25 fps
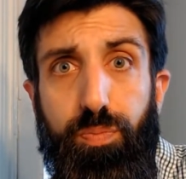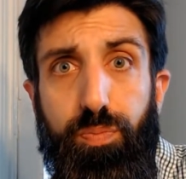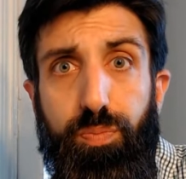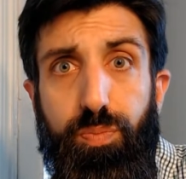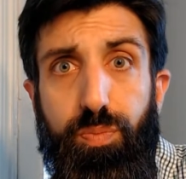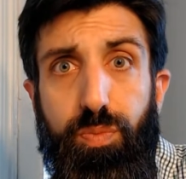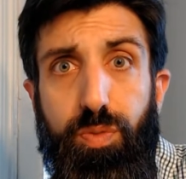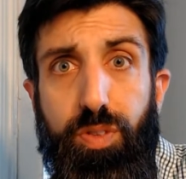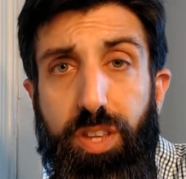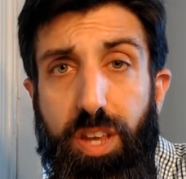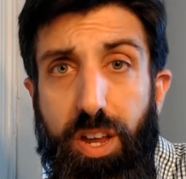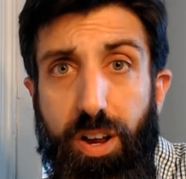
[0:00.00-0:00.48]

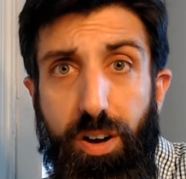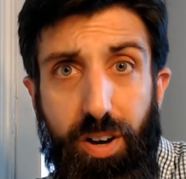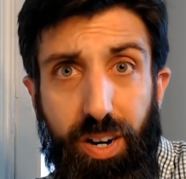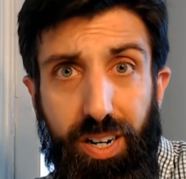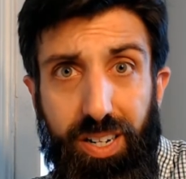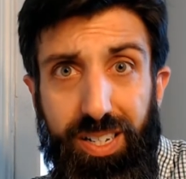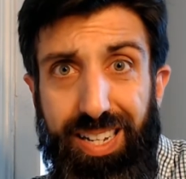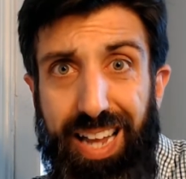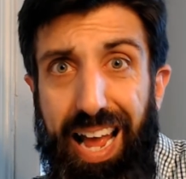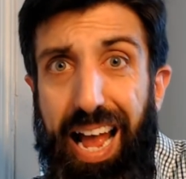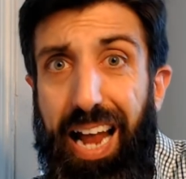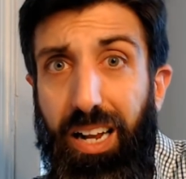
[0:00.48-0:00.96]
near
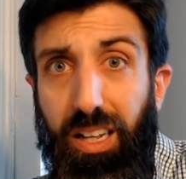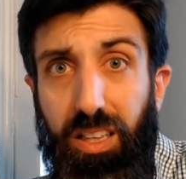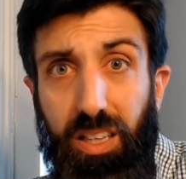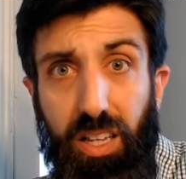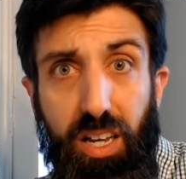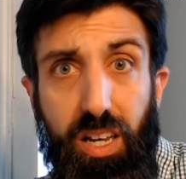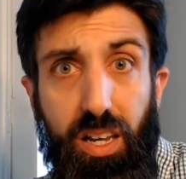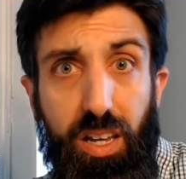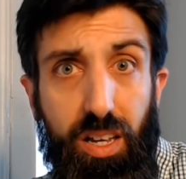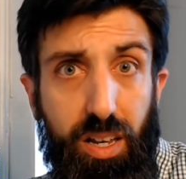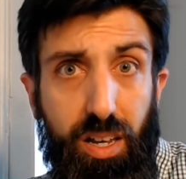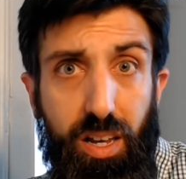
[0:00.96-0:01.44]

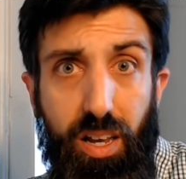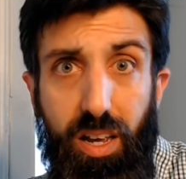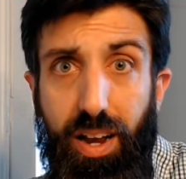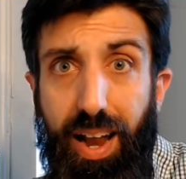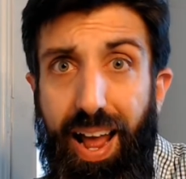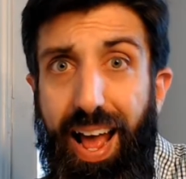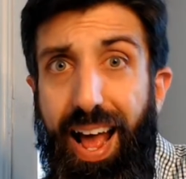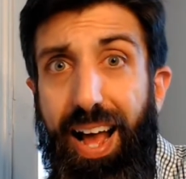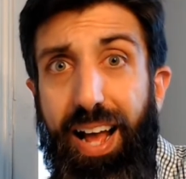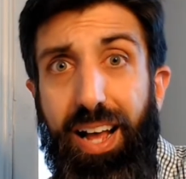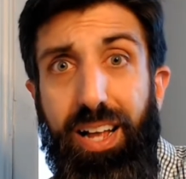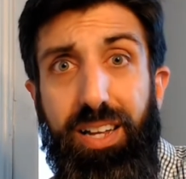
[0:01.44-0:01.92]
exactly. It
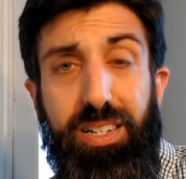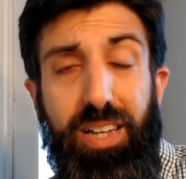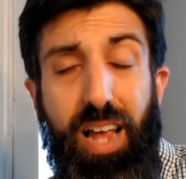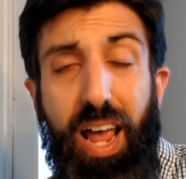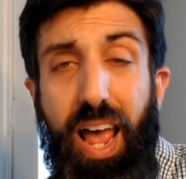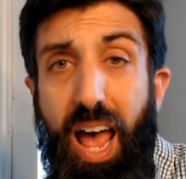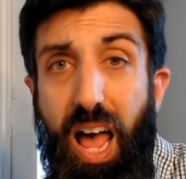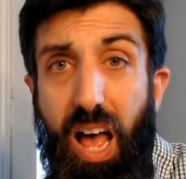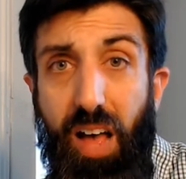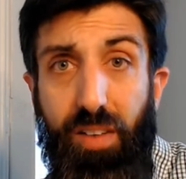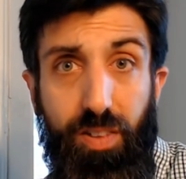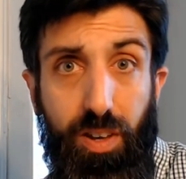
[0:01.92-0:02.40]
has a
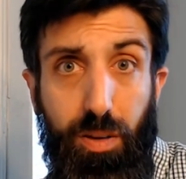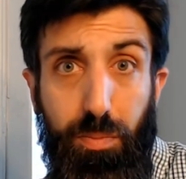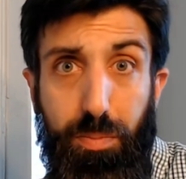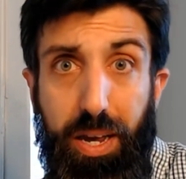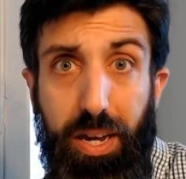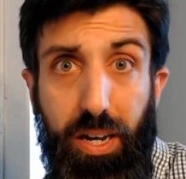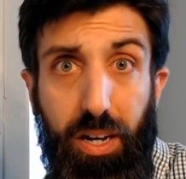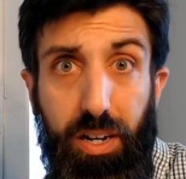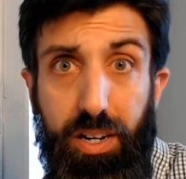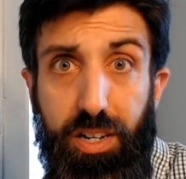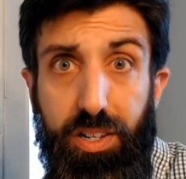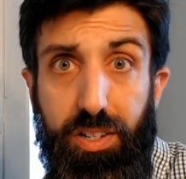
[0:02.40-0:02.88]
halving
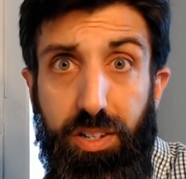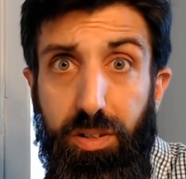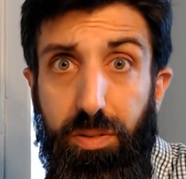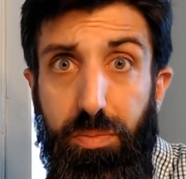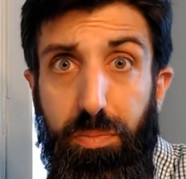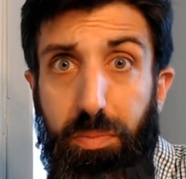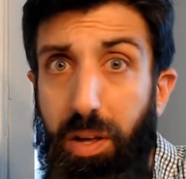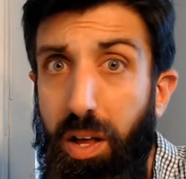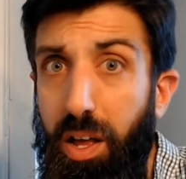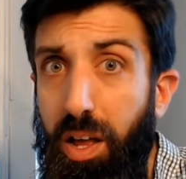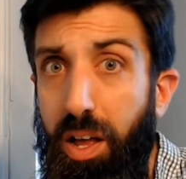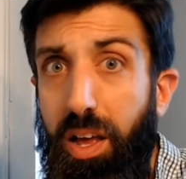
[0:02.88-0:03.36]

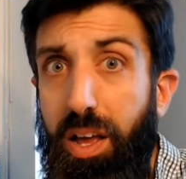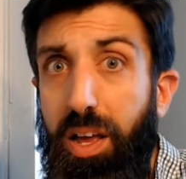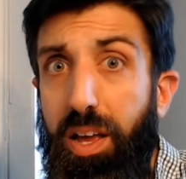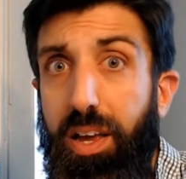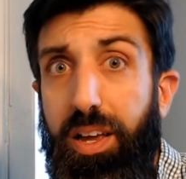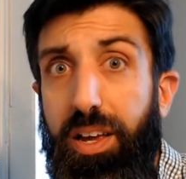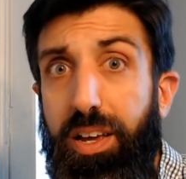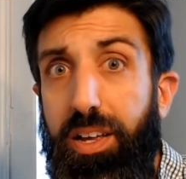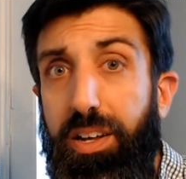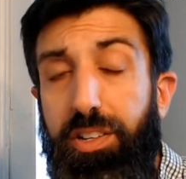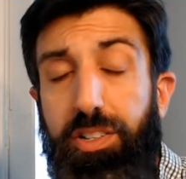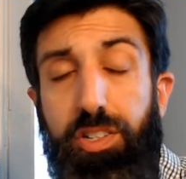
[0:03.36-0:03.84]
mechanism.
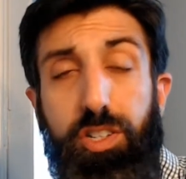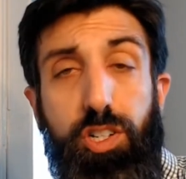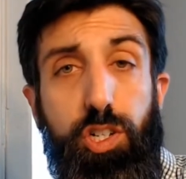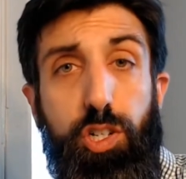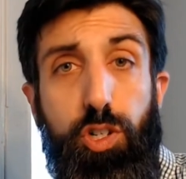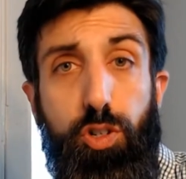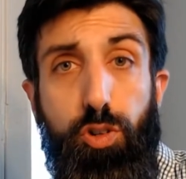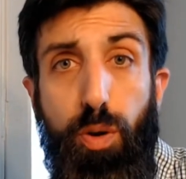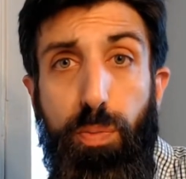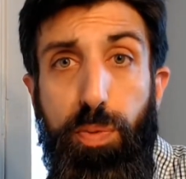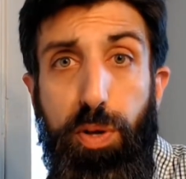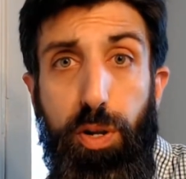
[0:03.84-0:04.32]
It is
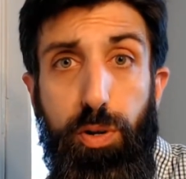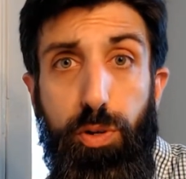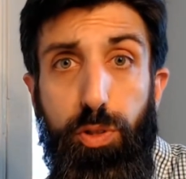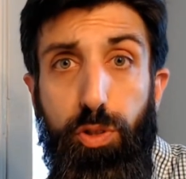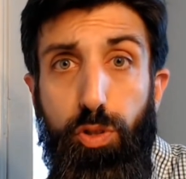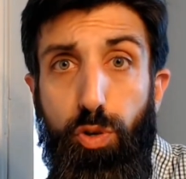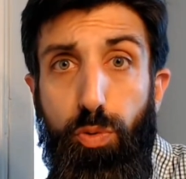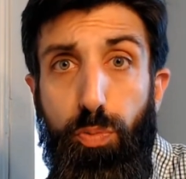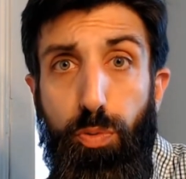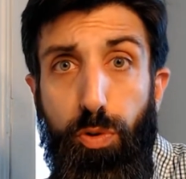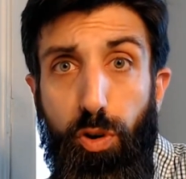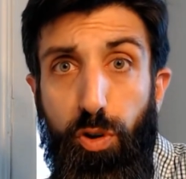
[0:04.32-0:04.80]
distributed
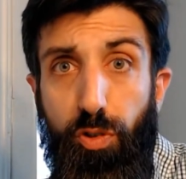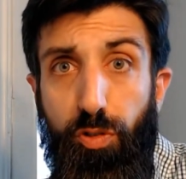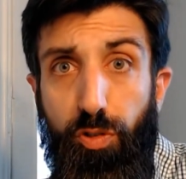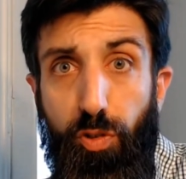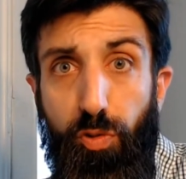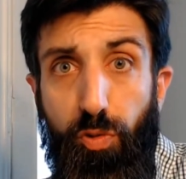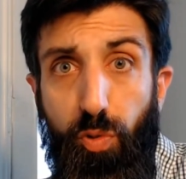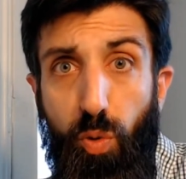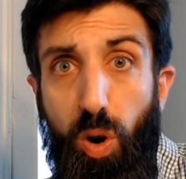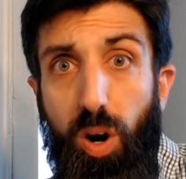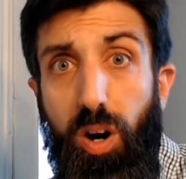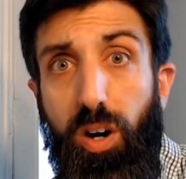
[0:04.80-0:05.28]
through proof
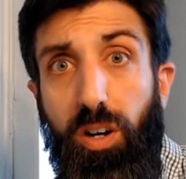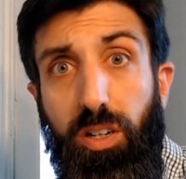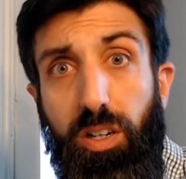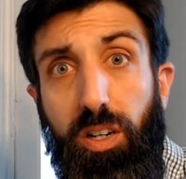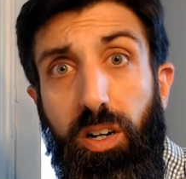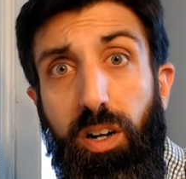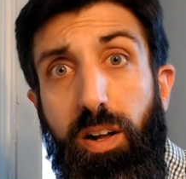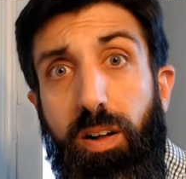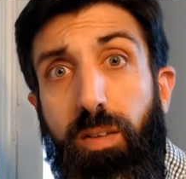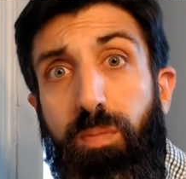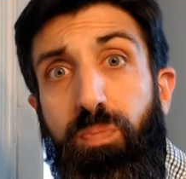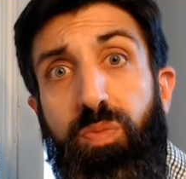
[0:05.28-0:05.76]
of work.
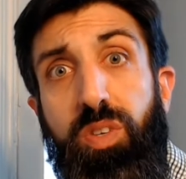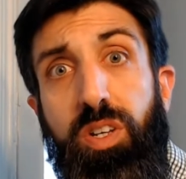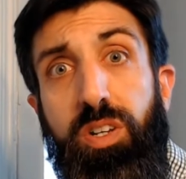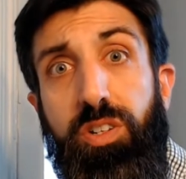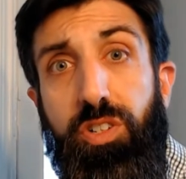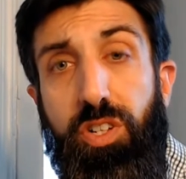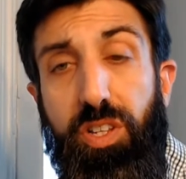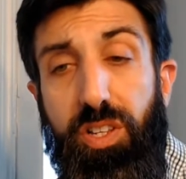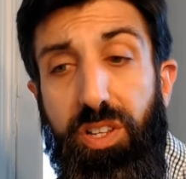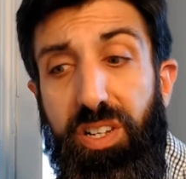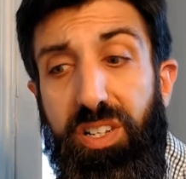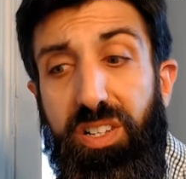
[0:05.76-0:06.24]

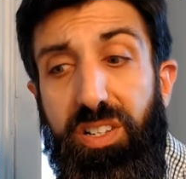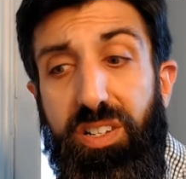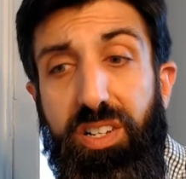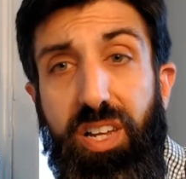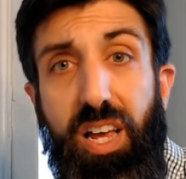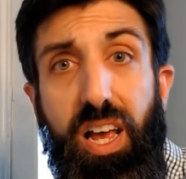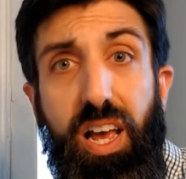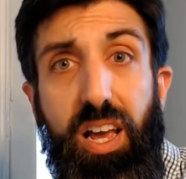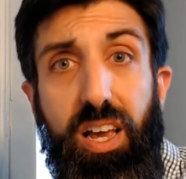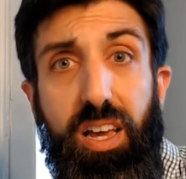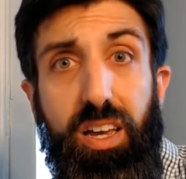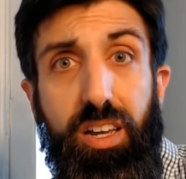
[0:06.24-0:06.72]
To this
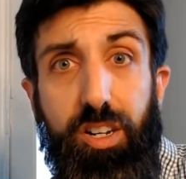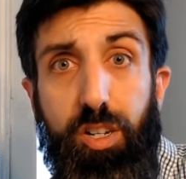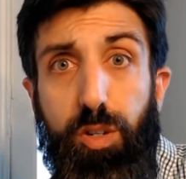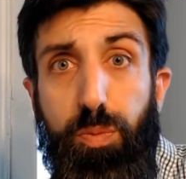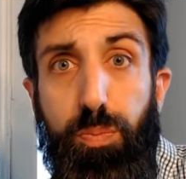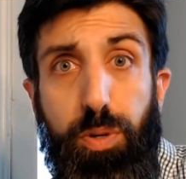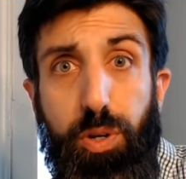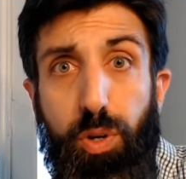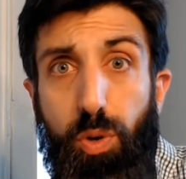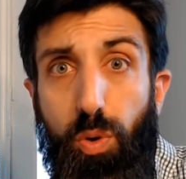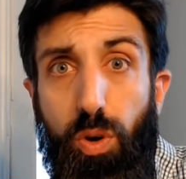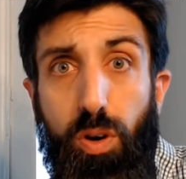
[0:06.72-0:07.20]
day, it is
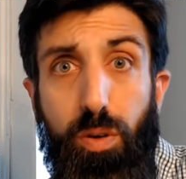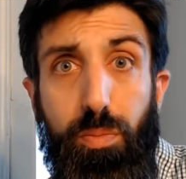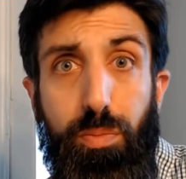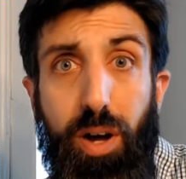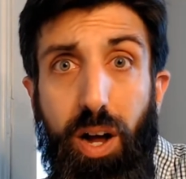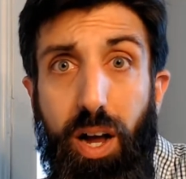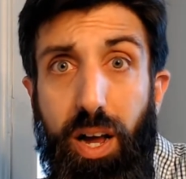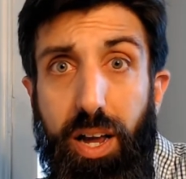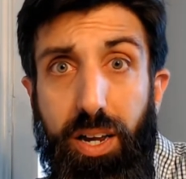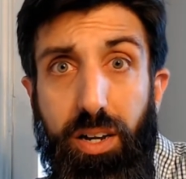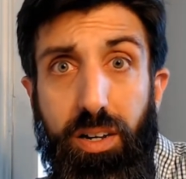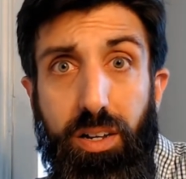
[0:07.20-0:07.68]
pure
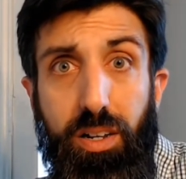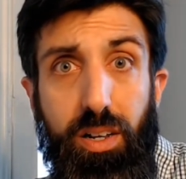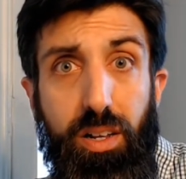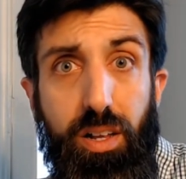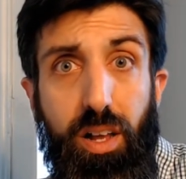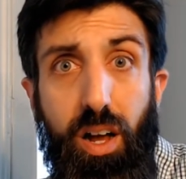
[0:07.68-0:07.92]
mined.